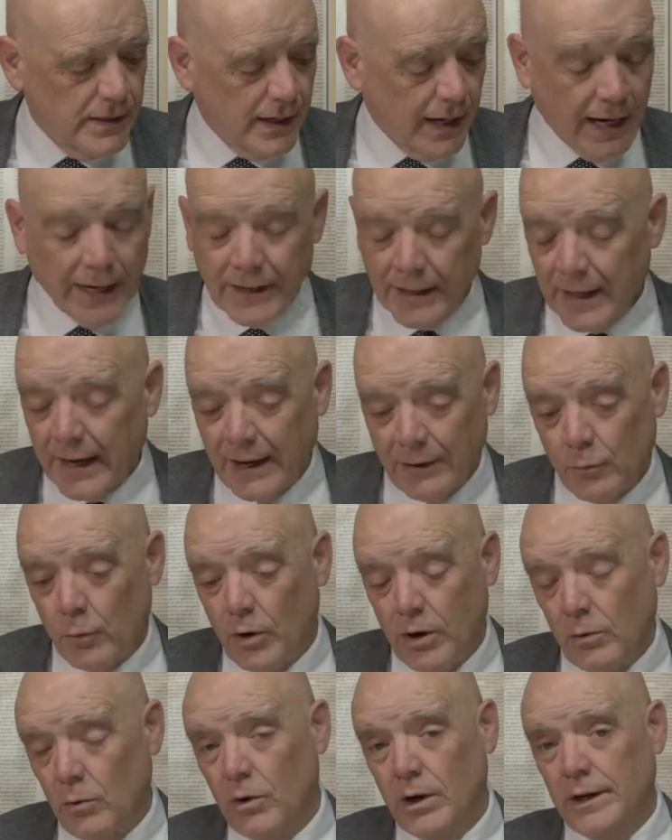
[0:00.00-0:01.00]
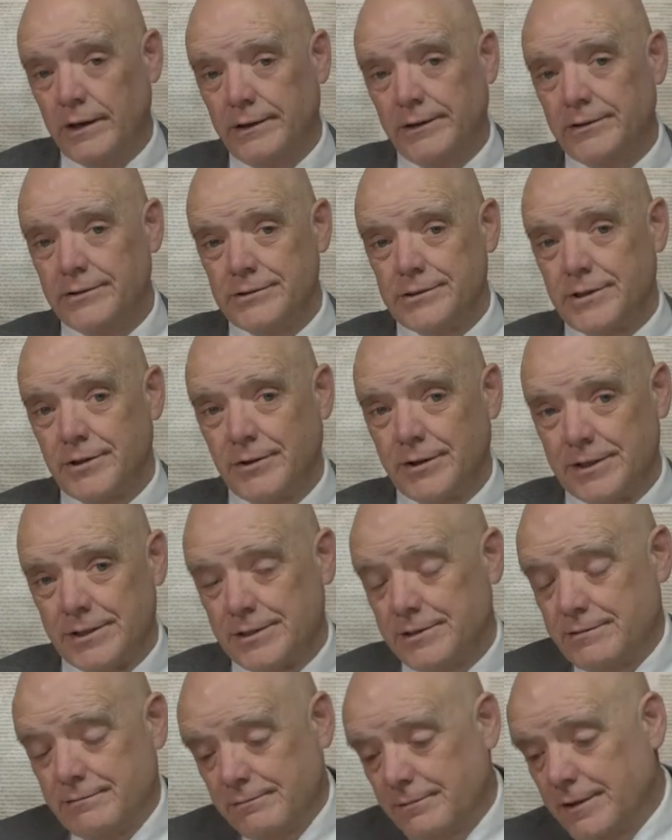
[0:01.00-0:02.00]
I, I want one who's going
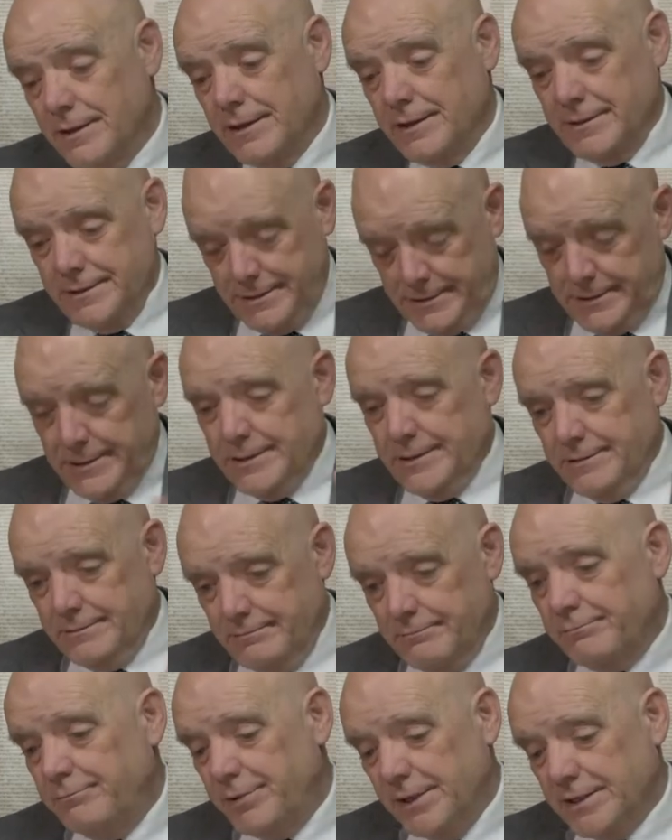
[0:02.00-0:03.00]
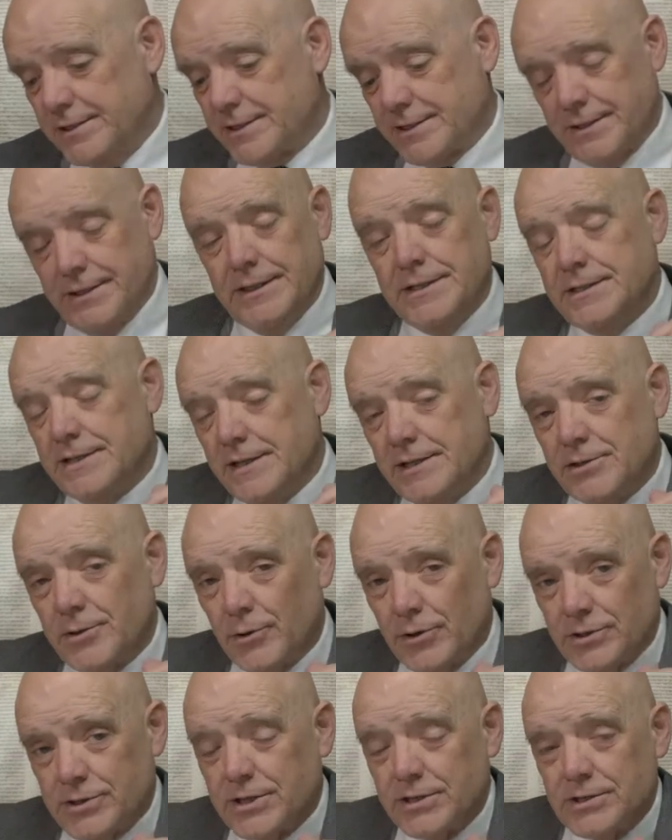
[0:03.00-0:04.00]
to be sleazy
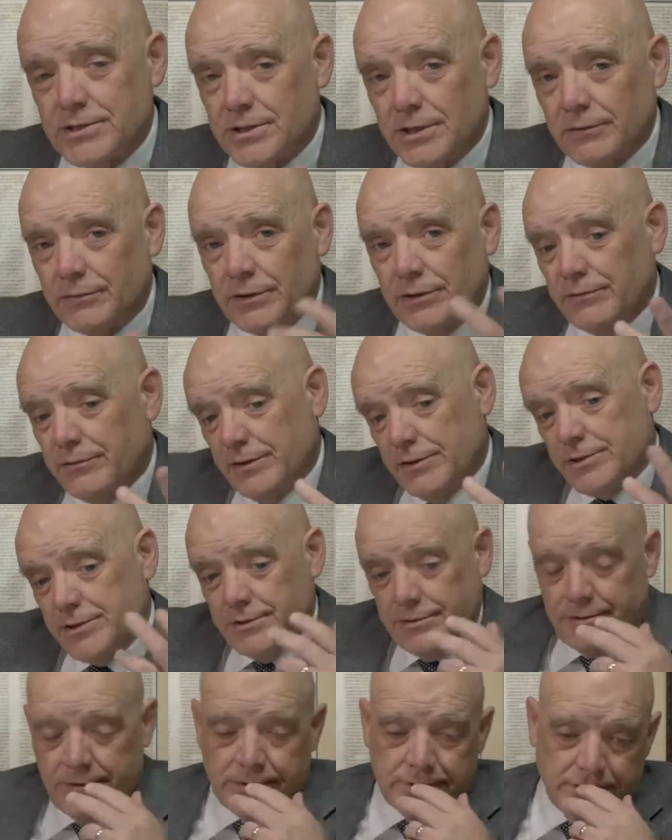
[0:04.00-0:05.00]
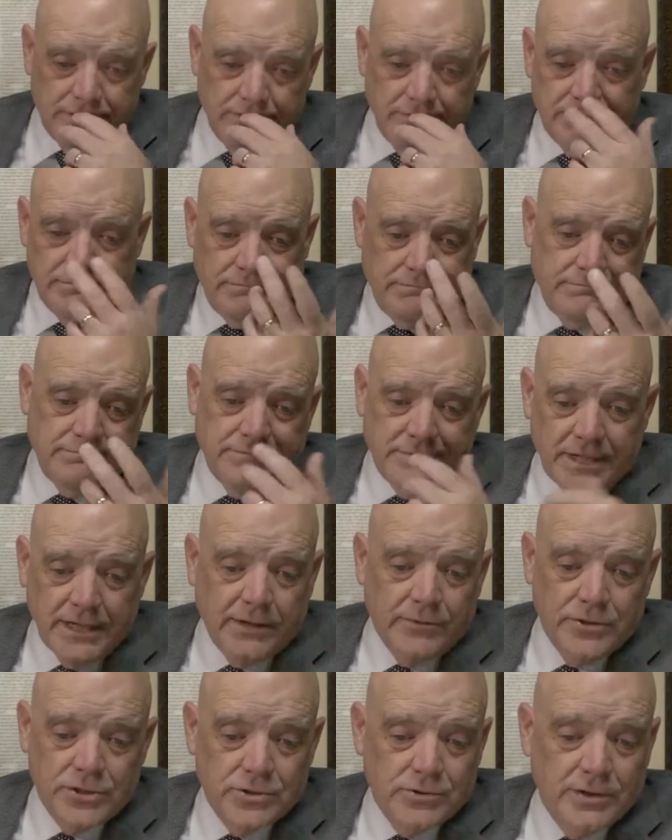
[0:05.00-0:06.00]
towards conservative issues and take
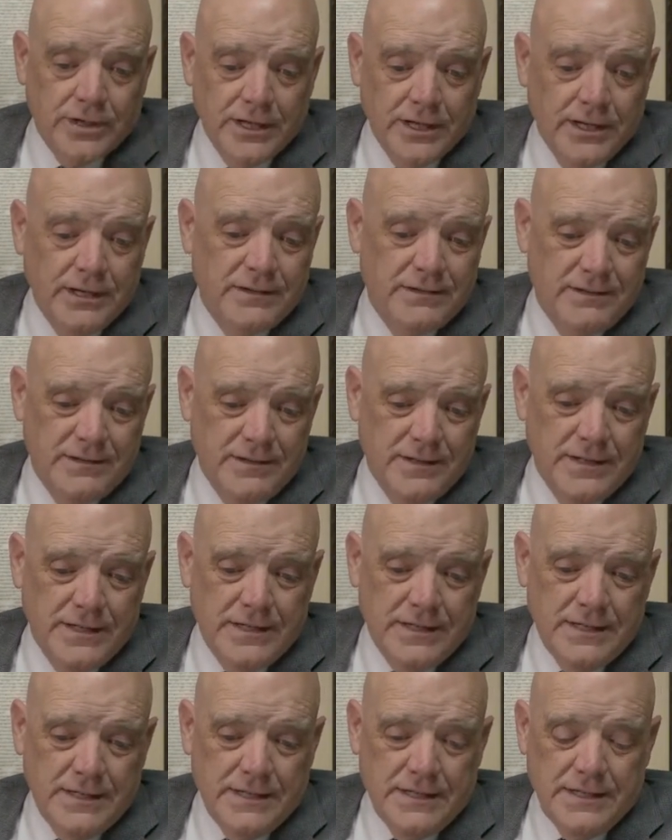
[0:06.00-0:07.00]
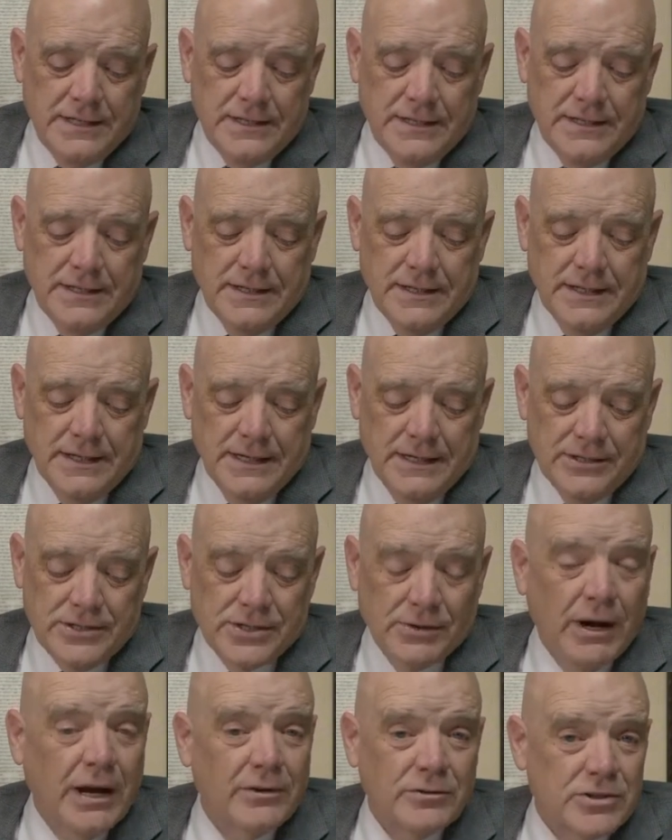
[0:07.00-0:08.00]
what you can get. Uh,
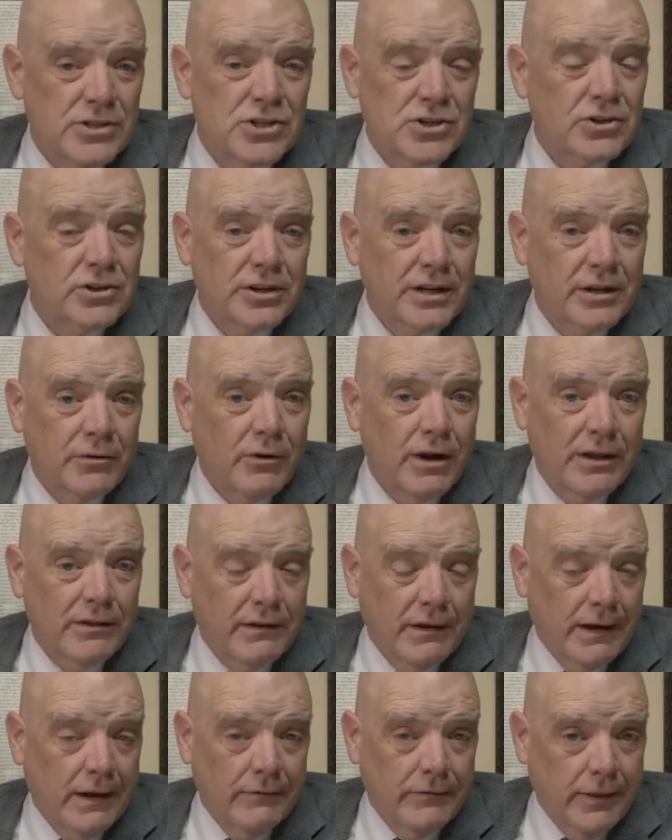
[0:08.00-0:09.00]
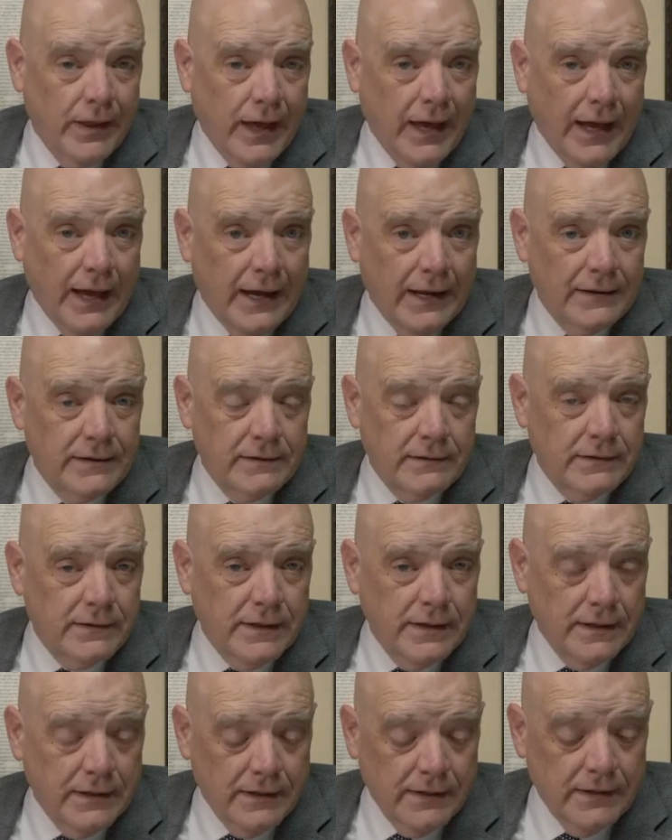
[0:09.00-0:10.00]
so I would certainly rather have that
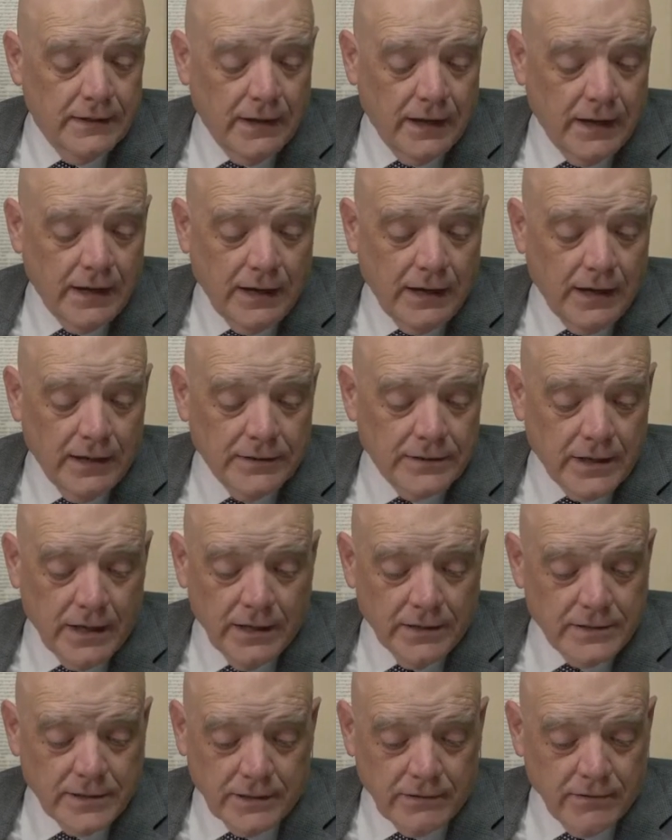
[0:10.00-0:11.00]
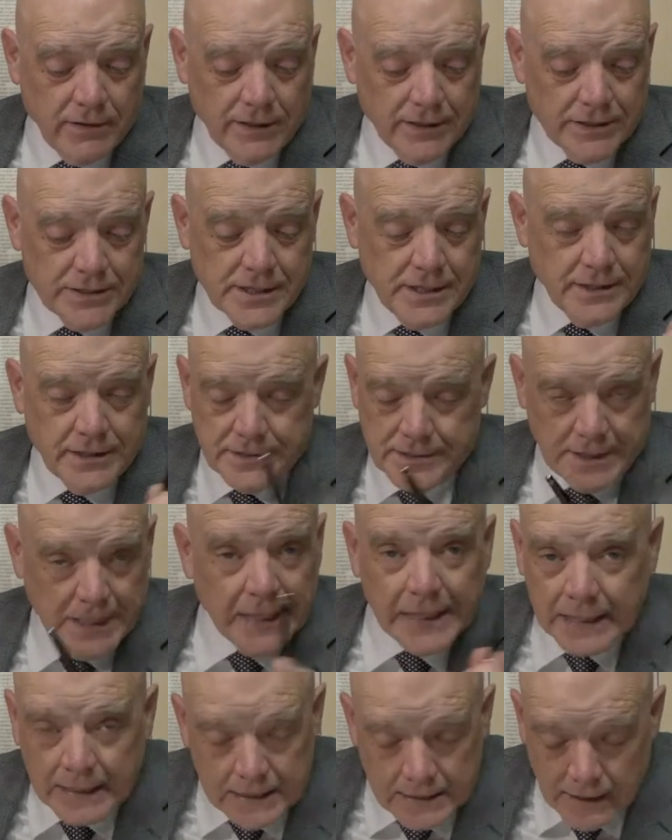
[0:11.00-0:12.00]
than I, I'll, I'll take Ron DeSantis
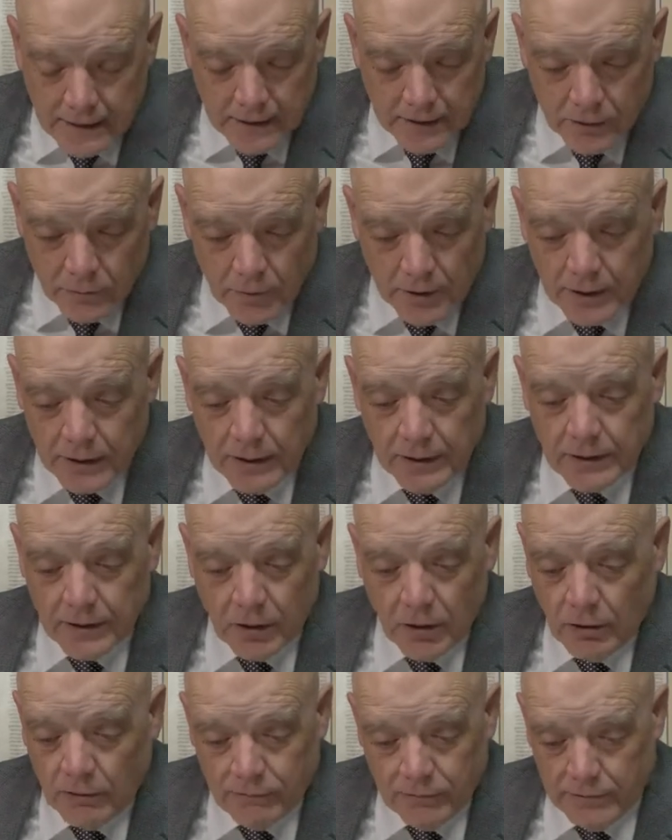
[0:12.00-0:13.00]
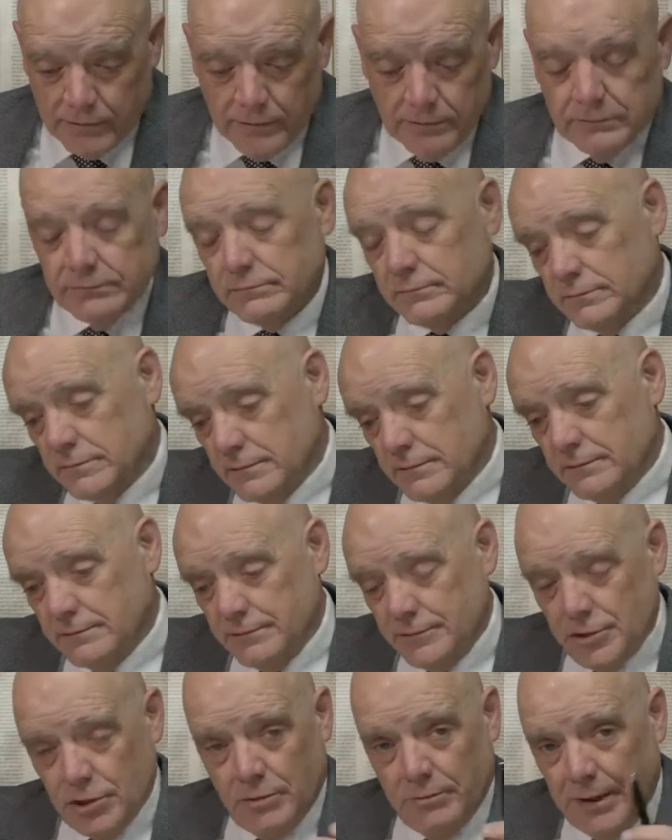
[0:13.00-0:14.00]
any day of the week over
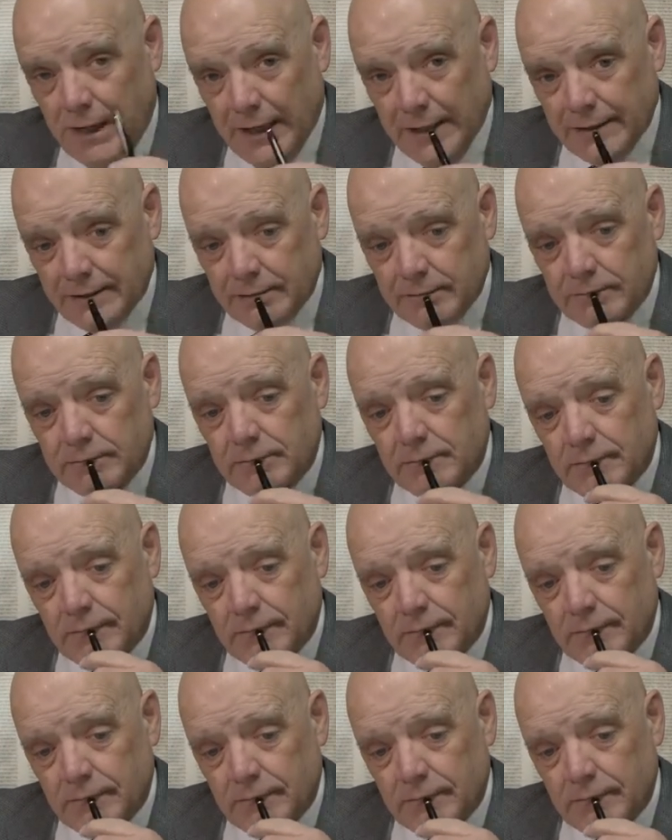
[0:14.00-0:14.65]
Joe Biden.